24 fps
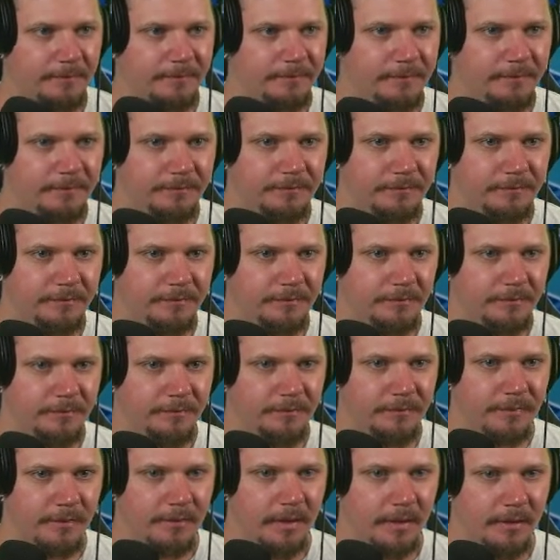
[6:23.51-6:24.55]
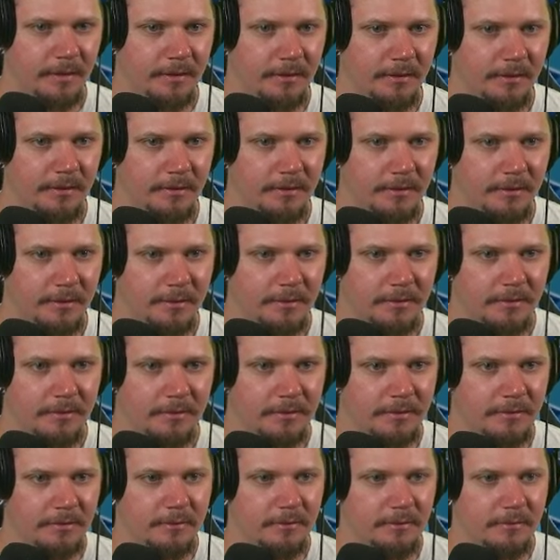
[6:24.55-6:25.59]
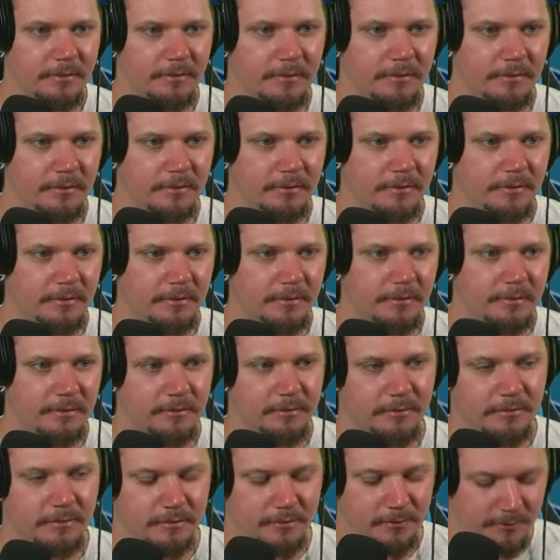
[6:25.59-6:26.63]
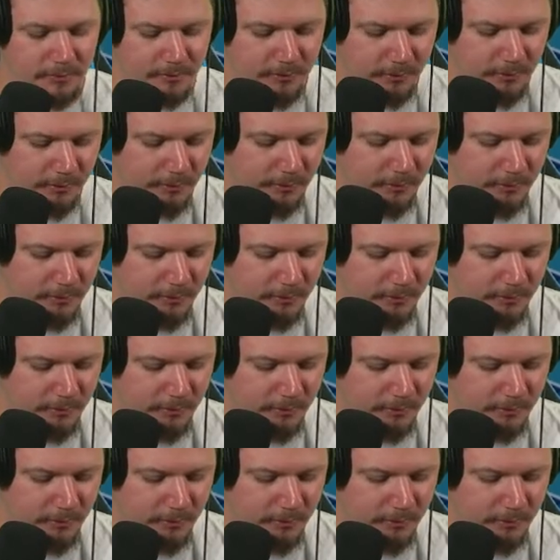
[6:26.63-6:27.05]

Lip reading: [no speech]